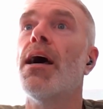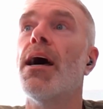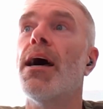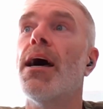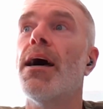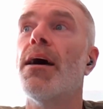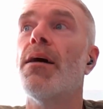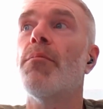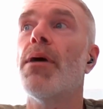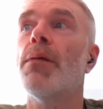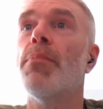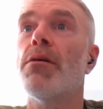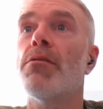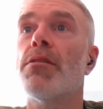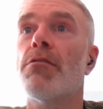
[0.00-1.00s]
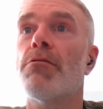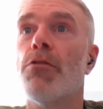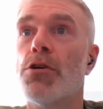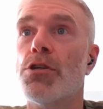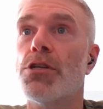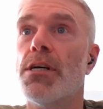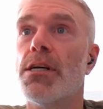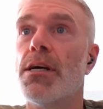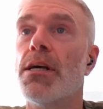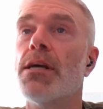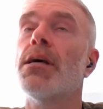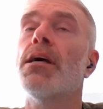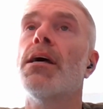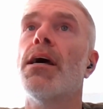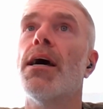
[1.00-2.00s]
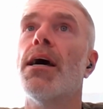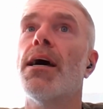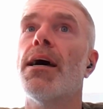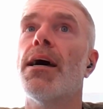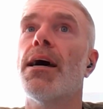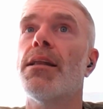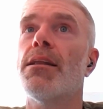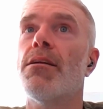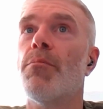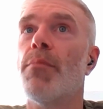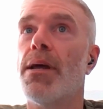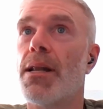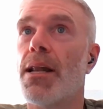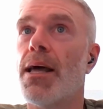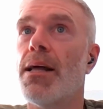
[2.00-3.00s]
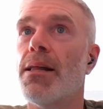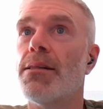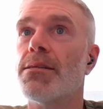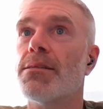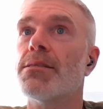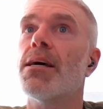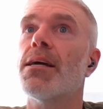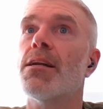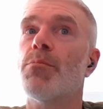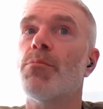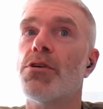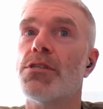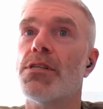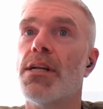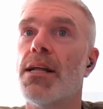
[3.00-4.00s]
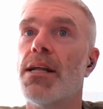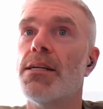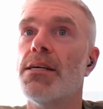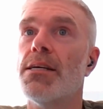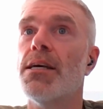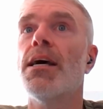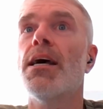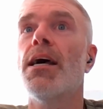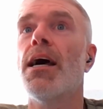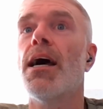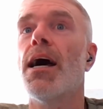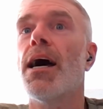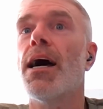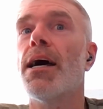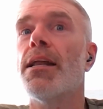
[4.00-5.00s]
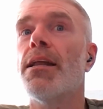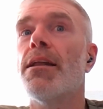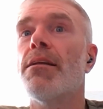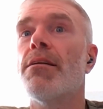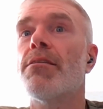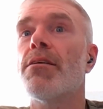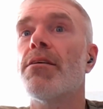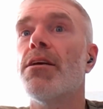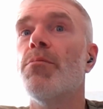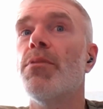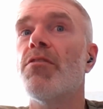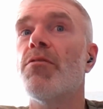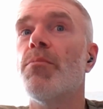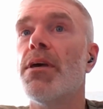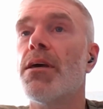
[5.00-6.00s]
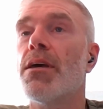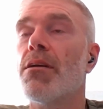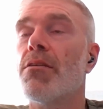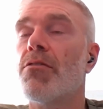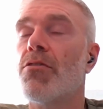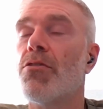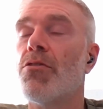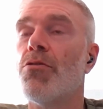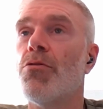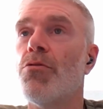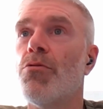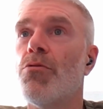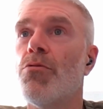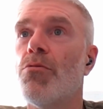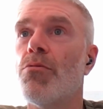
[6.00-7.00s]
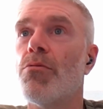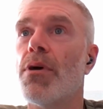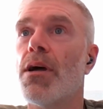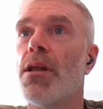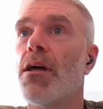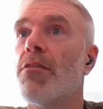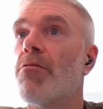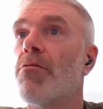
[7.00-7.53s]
about their functioning and their mental health and their personality. And you'd be speaking to a lot